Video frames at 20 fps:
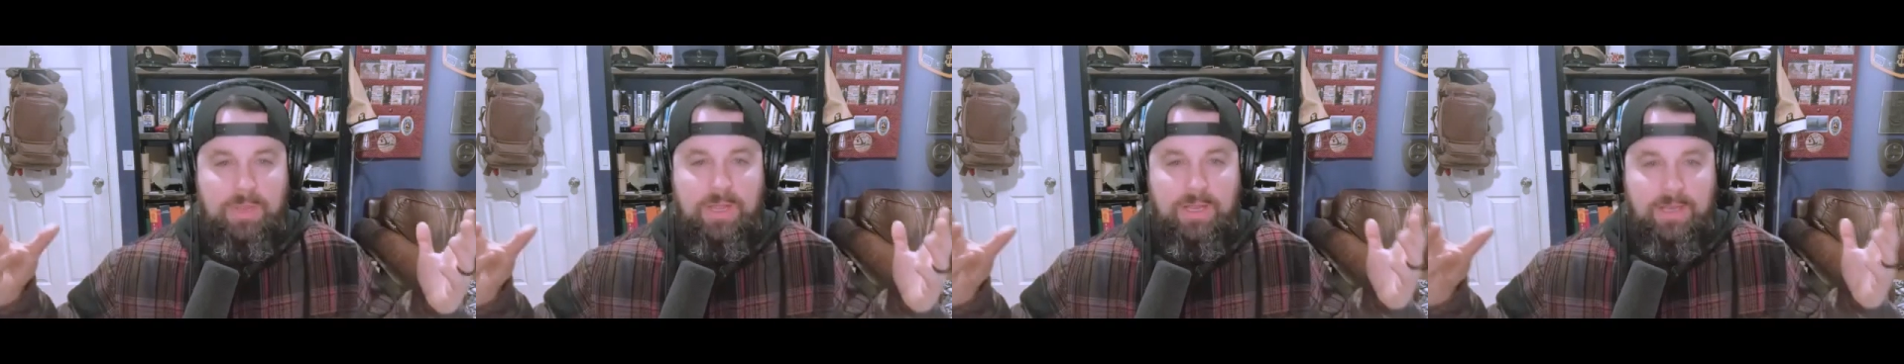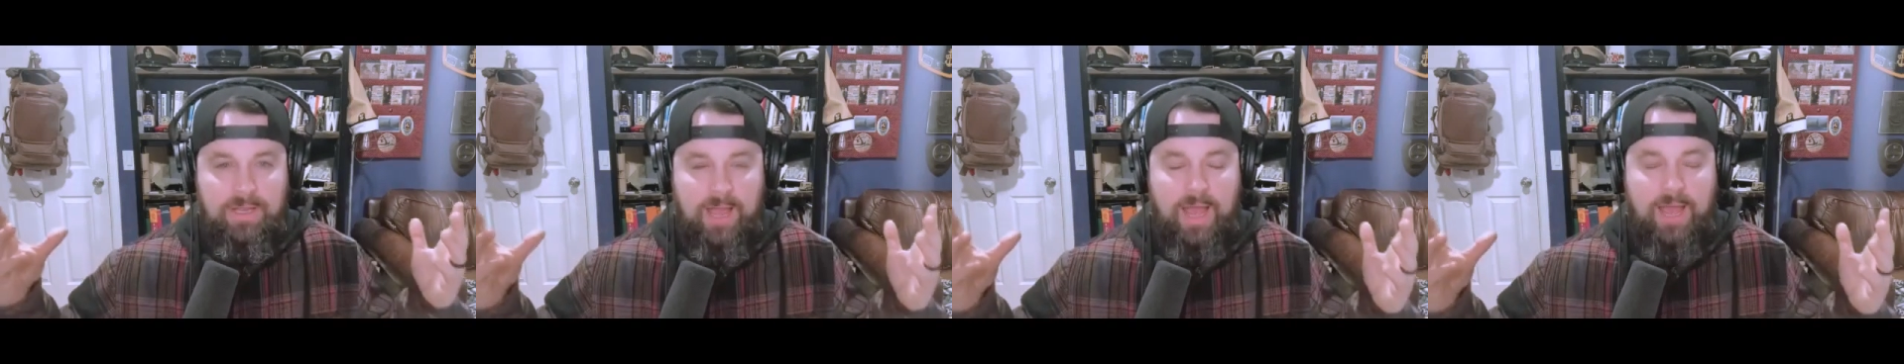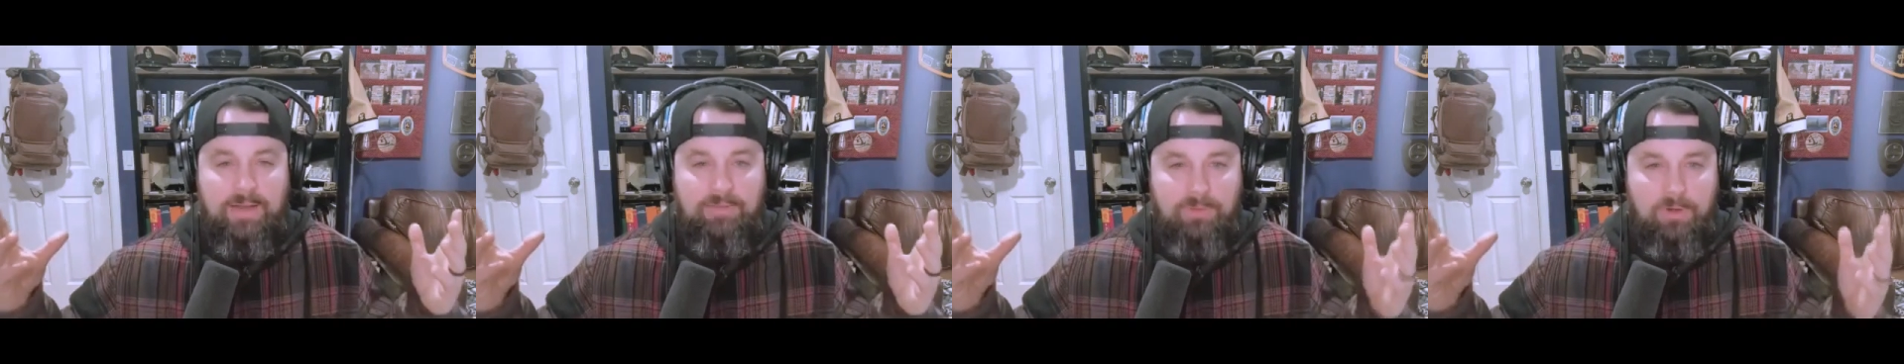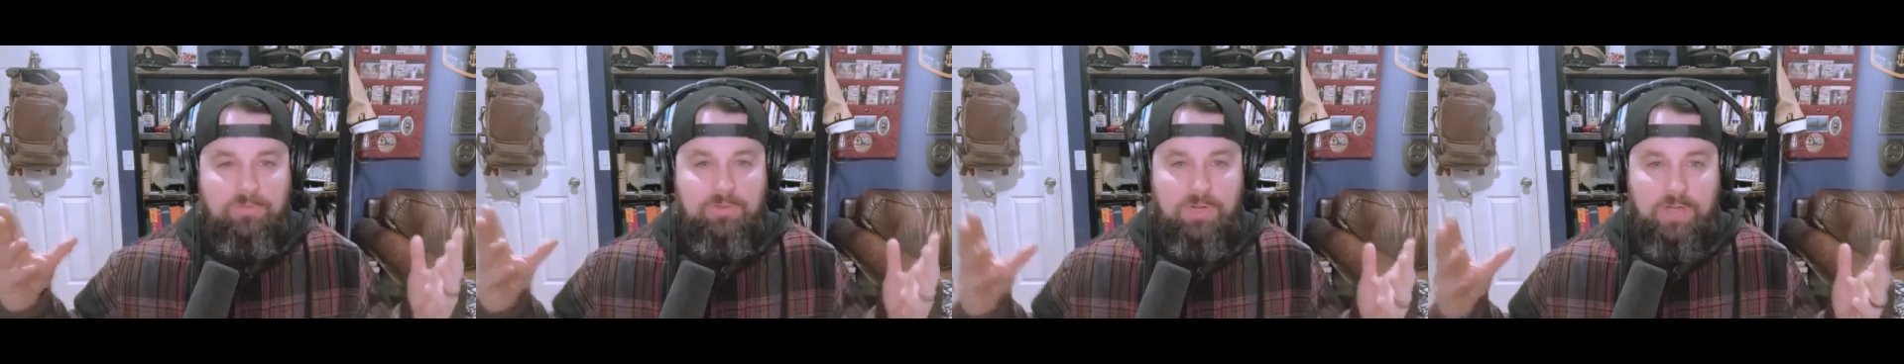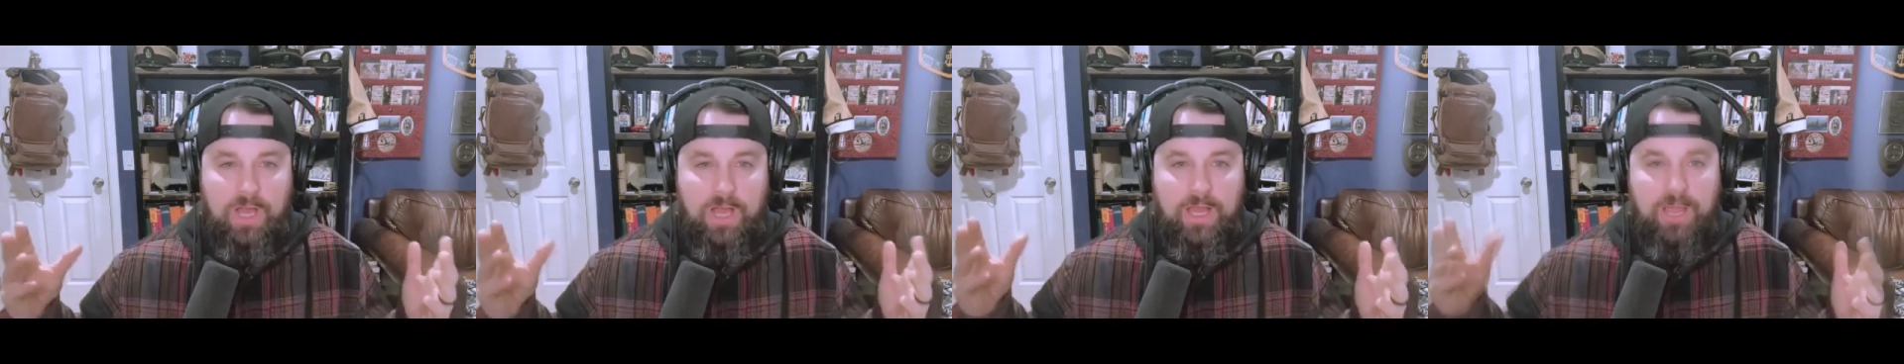it kind of
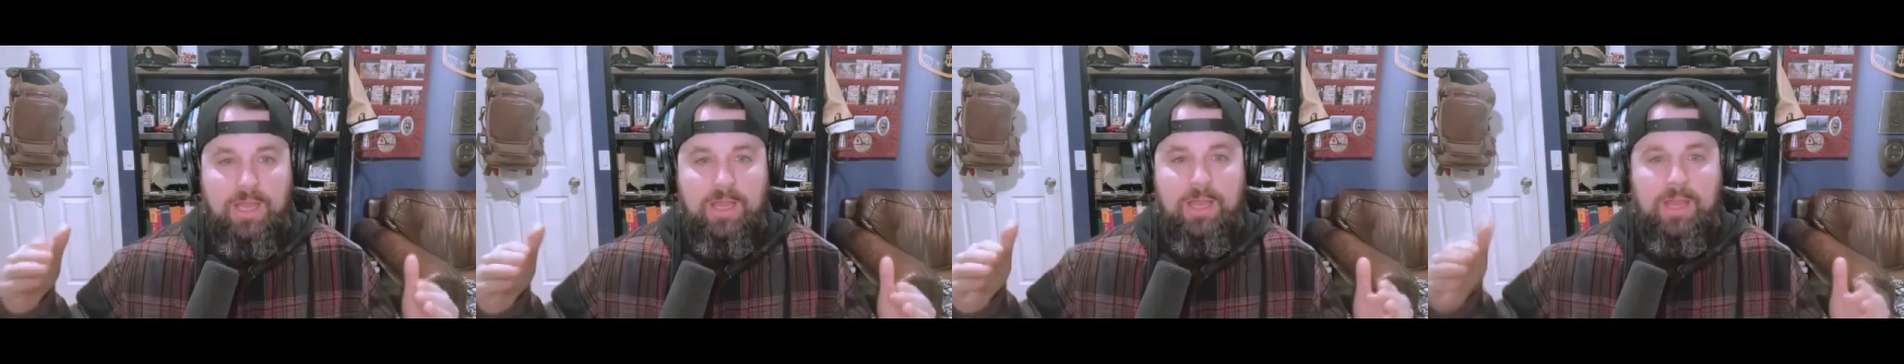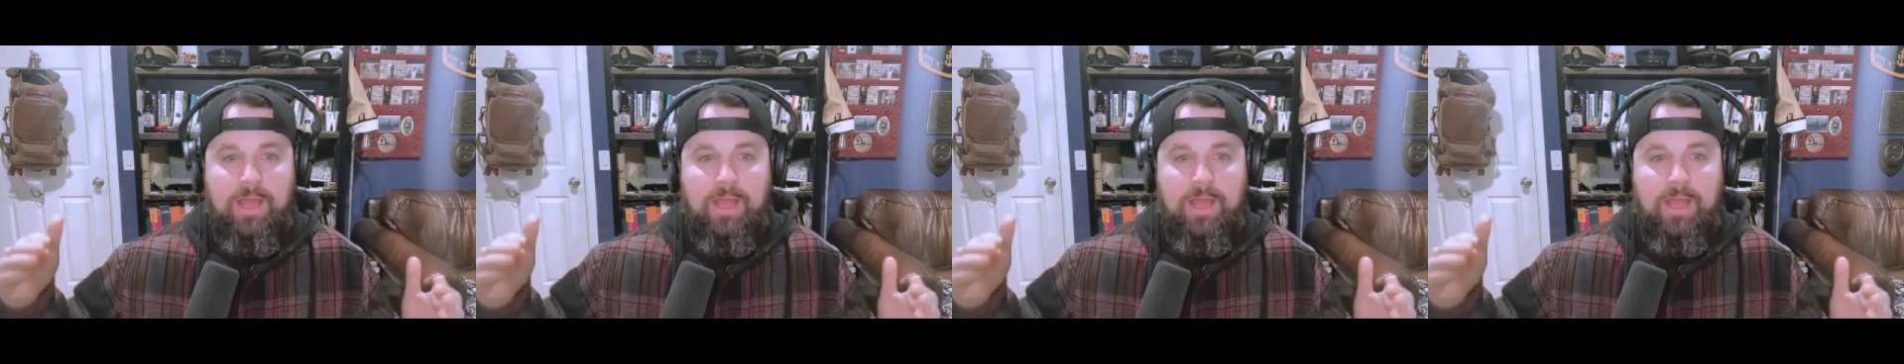overnight.